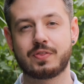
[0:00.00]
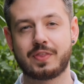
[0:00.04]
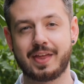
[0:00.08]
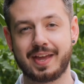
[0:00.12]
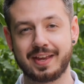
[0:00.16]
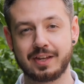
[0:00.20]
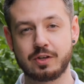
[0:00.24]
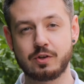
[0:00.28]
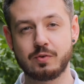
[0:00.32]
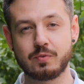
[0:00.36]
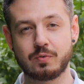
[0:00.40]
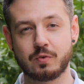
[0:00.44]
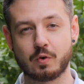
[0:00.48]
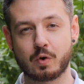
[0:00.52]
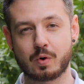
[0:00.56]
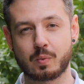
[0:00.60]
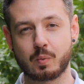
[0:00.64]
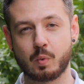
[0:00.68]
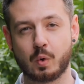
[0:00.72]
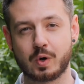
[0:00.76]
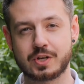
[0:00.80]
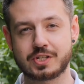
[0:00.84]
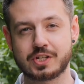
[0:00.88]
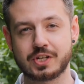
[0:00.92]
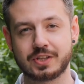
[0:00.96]
thank you for
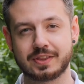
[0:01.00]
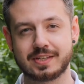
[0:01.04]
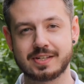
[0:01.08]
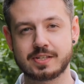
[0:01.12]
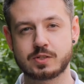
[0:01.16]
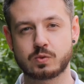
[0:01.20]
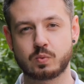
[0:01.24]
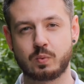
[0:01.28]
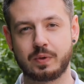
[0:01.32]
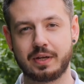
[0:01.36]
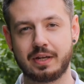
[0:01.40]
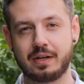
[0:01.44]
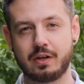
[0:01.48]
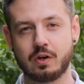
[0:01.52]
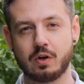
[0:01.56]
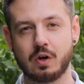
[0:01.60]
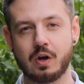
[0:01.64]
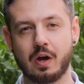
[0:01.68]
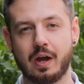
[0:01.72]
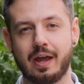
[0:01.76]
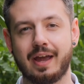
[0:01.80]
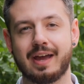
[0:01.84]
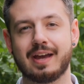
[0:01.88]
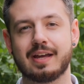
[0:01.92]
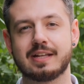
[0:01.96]
watching this
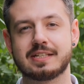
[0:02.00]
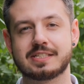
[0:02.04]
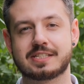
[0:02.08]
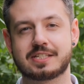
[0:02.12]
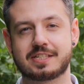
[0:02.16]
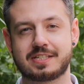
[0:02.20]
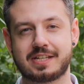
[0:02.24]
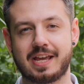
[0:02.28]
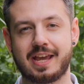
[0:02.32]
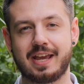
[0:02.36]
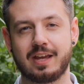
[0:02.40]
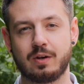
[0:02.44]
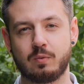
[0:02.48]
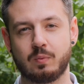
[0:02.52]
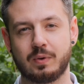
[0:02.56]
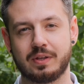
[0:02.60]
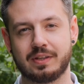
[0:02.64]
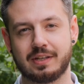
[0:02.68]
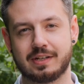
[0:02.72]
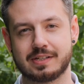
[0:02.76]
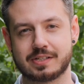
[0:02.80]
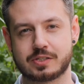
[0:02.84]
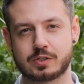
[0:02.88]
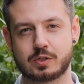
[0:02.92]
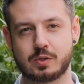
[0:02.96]
video and staying
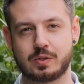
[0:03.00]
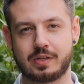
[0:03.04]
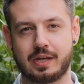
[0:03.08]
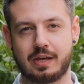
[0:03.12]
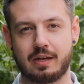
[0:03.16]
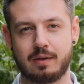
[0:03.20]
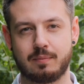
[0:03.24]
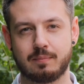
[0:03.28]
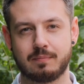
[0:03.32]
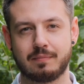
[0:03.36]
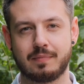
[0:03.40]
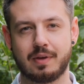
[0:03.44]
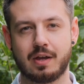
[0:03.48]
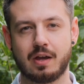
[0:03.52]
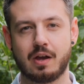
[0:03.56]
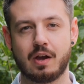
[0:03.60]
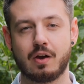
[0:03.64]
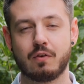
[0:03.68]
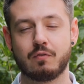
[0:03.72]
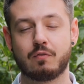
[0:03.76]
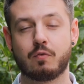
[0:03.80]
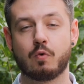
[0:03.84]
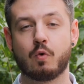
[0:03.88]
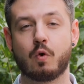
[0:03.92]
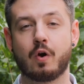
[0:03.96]
with us today.
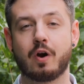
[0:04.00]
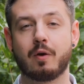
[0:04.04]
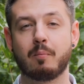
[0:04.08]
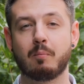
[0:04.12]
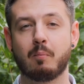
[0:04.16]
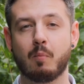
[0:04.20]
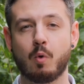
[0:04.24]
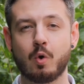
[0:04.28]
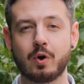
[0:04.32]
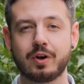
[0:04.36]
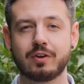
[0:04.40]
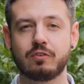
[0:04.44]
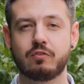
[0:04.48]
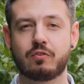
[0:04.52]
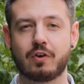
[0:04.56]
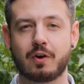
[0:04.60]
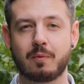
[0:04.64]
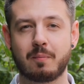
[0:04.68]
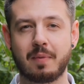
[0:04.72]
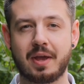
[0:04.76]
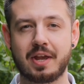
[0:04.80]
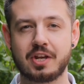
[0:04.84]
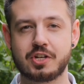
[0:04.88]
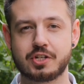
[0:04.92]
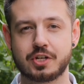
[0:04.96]
For more
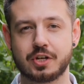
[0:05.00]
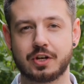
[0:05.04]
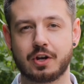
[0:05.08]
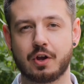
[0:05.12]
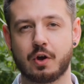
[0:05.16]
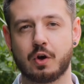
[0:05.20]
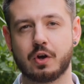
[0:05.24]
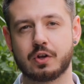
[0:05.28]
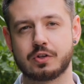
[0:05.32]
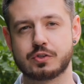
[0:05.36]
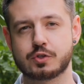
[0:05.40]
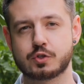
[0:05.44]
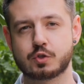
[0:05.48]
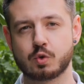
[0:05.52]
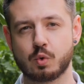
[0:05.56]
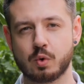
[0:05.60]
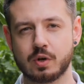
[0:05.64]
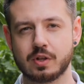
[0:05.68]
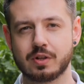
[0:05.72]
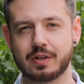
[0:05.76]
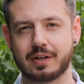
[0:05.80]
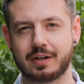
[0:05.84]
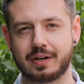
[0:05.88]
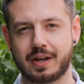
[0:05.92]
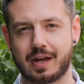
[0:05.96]
information on
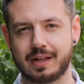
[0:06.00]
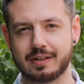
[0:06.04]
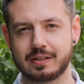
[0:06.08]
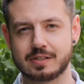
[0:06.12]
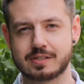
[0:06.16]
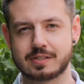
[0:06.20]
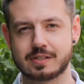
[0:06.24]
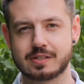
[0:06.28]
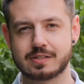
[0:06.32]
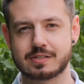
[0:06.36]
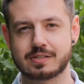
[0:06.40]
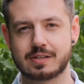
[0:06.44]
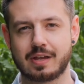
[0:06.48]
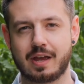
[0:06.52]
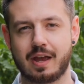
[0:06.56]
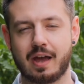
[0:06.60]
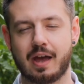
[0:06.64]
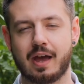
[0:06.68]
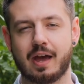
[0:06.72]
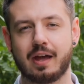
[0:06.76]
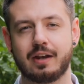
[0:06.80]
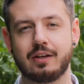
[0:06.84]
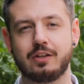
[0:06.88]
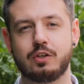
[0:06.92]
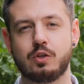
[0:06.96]
soil analysis
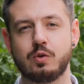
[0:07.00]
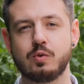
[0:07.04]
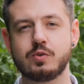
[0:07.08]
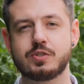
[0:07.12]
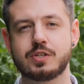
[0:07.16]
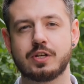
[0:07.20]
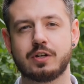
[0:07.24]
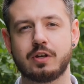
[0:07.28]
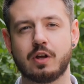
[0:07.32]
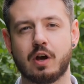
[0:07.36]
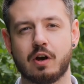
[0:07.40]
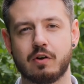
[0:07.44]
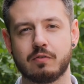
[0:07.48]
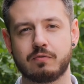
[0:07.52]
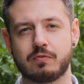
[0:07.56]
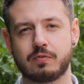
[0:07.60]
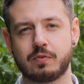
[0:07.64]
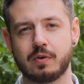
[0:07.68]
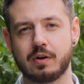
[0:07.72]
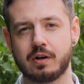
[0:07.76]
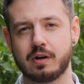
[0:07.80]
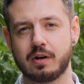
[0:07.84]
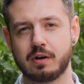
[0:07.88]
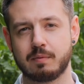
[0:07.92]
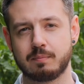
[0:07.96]
and using
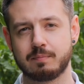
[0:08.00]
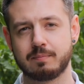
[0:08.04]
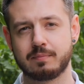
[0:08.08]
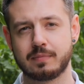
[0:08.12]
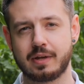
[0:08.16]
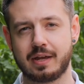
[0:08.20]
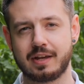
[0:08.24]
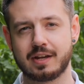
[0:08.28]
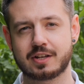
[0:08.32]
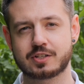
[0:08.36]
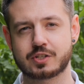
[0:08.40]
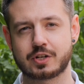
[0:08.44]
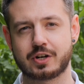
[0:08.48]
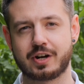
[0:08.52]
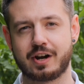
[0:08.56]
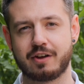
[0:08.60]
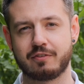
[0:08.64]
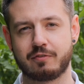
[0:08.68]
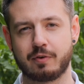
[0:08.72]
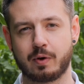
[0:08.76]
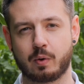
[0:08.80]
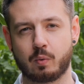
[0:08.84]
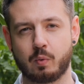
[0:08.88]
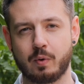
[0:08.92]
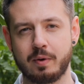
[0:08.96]
of uh,
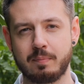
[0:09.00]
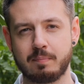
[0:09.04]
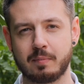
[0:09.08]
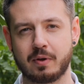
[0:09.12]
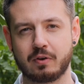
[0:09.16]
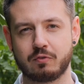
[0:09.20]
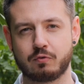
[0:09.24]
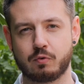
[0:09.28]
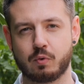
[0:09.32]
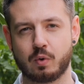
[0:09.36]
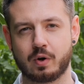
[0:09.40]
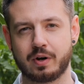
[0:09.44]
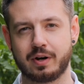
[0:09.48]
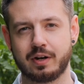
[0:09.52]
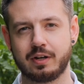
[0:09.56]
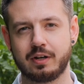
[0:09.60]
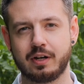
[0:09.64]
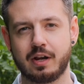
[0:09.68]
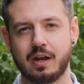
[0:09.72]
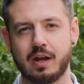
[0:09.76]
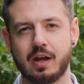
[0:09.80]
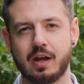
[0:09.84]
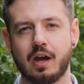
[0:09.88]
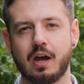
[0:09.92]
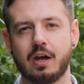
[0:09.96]
XRF equipment for it,
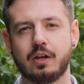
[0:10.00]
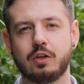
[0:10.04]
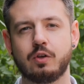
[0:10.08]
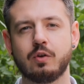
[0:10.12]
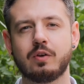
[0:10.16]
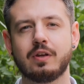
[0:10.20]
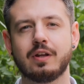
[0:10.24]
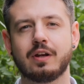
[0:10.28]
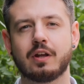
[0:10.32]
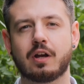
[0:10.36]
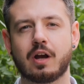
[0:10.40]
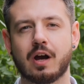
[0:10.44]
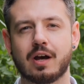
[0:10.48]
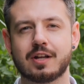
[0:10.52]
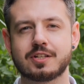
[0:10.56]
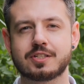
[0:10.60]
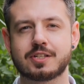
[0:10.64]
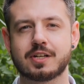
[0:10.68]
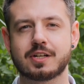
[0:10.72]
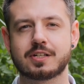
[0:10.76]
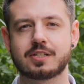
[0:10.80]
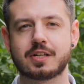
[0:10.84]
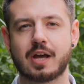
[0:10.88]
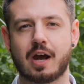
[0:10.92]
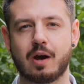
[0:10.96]
you can
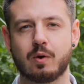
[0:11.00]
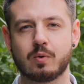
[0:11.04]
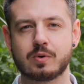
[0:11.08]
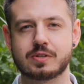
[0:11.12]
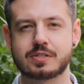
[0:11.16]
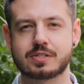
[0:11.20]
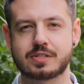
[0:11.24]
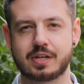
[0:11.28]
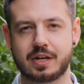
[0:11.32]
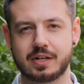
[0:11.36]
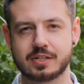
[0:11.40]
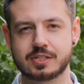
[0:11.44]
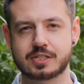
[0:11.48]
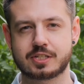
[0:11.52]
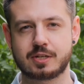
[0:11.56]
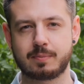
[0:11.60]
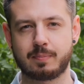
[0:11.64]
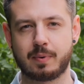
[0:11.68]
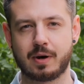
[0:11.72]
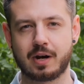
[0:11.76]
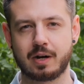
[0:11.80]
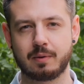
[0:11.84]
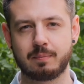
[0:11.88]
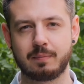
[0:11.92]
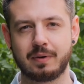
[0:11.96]
contact our sales
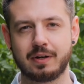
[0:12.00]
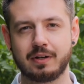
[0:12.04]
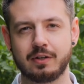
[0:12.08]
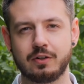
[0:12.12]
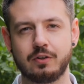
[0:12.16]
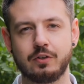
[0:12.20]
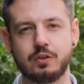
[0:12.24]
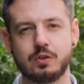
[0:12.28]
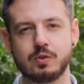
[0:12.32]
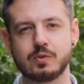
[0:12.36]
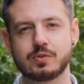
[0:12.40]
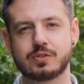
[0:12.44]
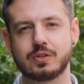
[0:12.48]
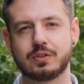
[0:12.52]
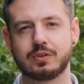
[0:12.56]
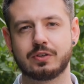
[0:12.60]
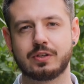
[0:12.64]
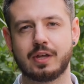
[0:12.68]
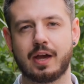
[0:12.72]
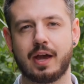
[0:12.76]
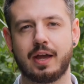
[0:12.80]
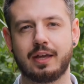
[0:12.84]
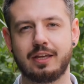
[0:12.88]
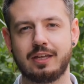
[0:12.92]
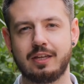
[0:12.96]
department using
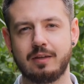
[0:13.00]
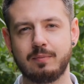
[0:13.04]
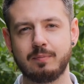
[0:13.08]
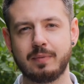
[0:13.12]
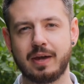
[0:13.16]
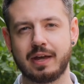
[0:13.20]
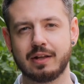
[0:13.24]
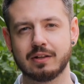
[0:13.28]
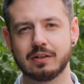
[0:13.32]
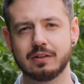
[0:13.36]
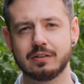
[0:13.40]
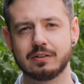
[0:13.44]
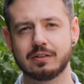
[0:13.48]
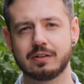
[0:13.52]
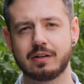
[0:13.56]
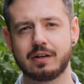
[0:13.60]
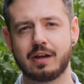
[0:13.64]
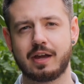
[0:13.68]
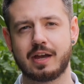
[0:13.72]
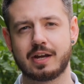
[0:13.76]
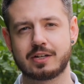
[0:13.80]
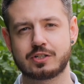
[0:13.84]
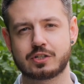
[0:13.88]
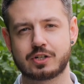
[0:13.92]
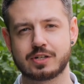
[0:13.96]
the email
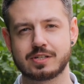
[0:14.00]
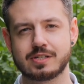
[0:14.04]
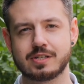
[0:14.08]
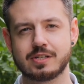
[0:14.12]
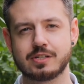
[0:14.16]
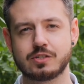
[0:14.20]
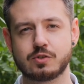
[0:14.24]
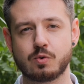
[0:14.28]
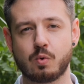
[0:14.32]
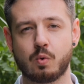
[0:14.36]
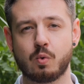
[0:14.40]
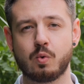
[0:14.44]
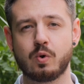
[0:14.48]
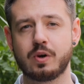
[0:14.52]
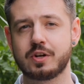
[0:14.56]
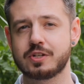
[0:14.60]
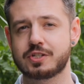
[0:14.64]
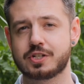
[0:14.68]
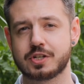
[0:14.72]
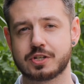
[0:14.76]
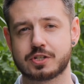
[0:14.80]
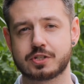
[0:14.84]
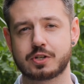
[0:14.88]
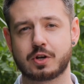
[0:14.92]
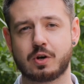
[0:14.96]
addresses or
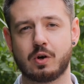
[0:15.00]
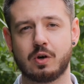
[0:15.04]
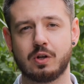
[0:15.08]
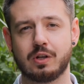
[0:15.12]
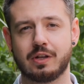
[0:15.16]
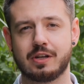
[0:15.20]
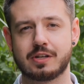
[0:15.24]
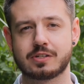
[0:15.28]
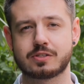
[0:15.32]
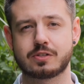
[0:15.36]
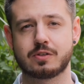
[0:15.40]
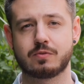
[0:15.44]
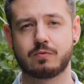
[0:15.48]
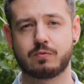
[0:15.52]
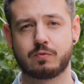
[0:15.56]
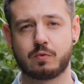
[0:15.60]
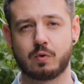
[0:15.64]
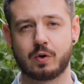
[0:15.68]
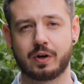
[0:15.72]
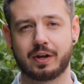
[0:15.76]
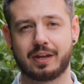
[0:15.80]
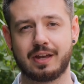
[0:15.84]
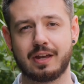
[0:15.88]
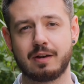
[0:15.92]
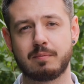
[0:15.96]
just call us
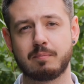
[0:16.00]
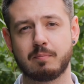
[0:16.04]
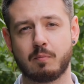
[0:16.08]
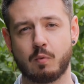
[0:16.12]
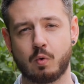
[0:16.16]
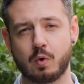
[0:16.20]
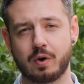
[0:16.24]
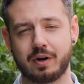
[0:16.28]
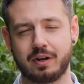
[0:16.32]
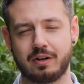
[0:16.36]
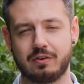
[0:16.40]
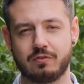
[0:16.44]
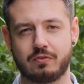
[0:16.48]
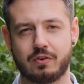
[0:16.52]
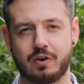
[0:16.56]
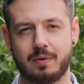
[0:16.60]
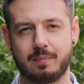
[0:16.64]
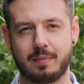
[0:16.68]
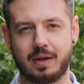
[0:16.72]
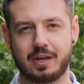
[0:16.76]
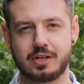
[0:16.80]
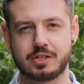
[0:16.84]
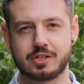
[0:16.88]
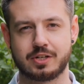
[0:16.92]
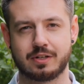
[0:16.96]
for get more
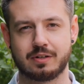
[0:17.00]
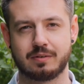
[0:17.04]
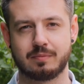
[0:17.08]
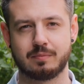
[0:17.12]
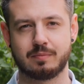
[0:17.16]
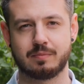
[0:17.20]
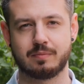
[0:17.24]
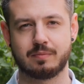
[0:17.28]
information.